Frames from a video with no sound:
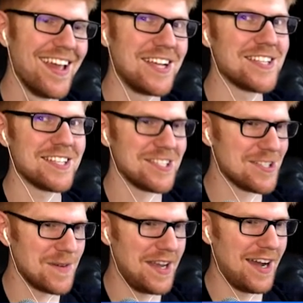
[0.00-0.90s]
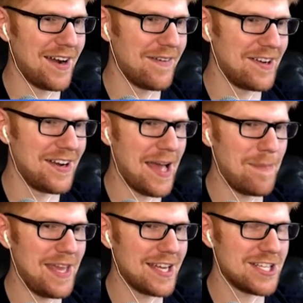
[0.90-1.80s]
You're such a sweetheart when you're
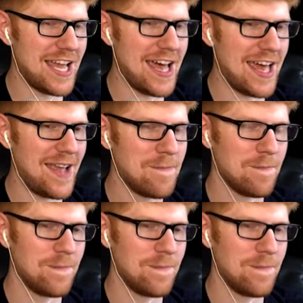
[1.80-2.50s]
not being shy.